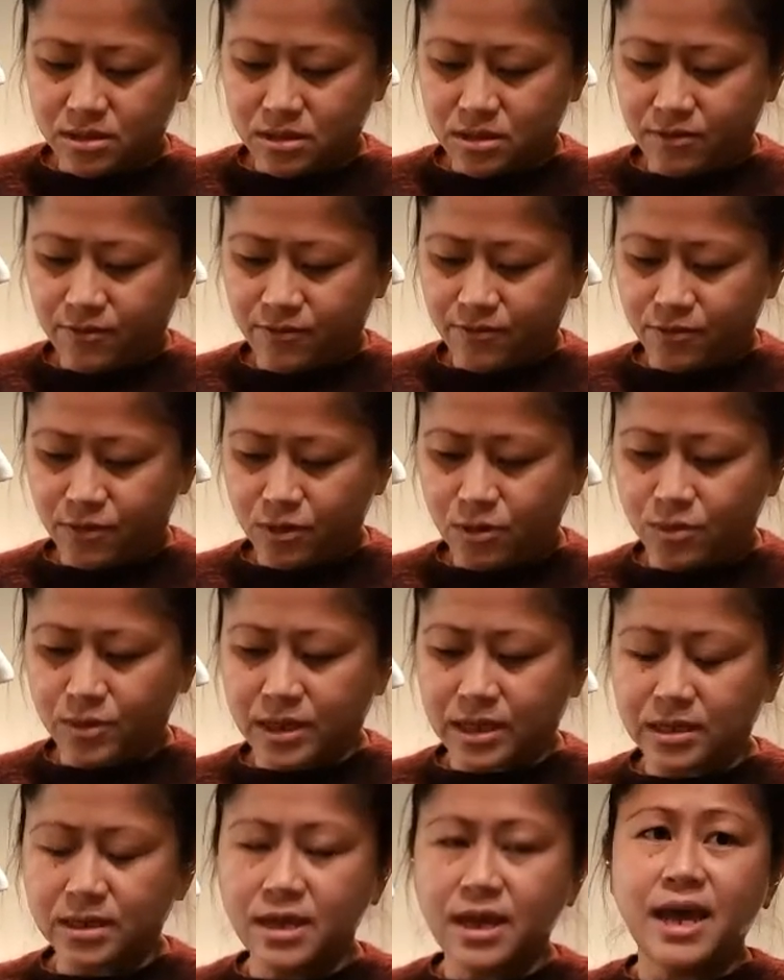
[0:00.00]
the
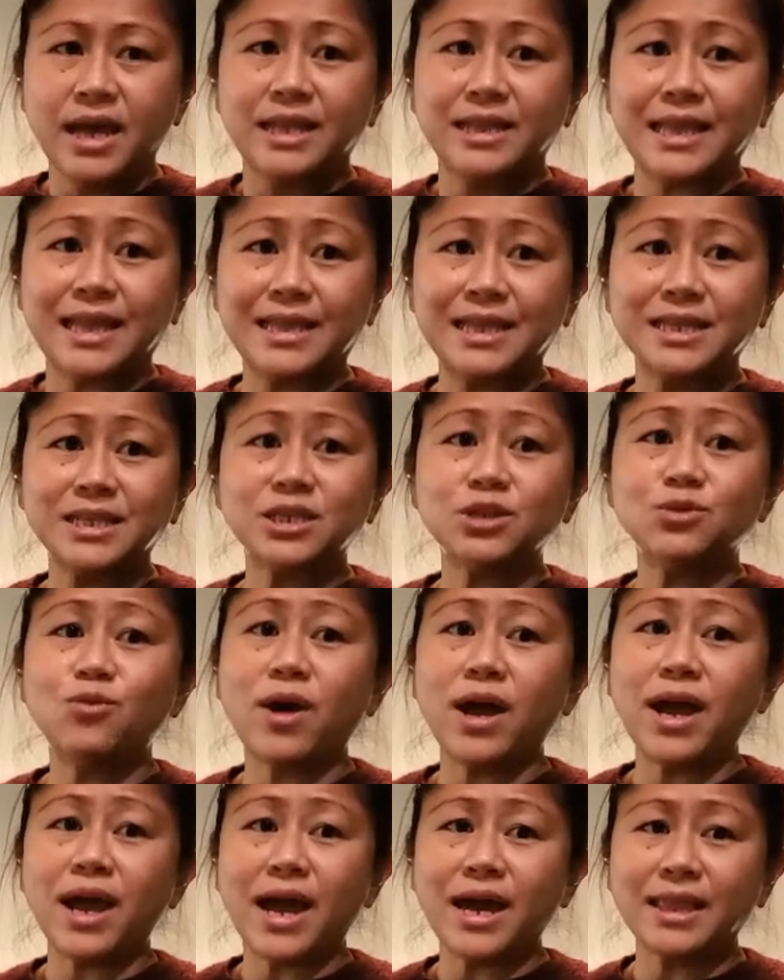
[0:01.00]
fluid. This is
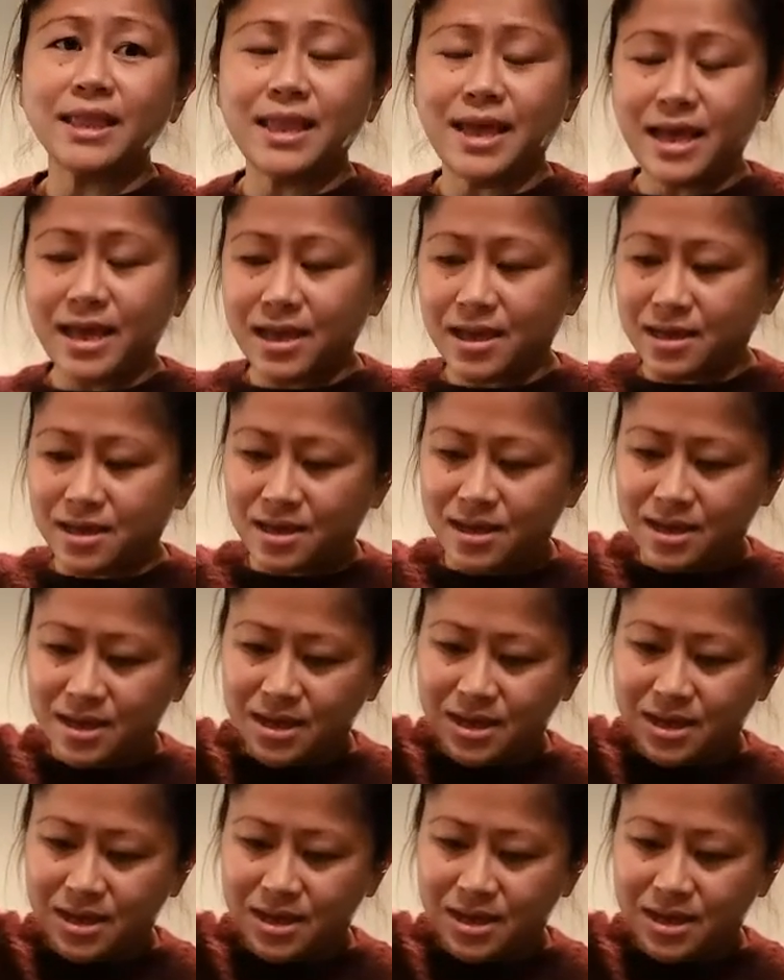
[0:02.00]
why I like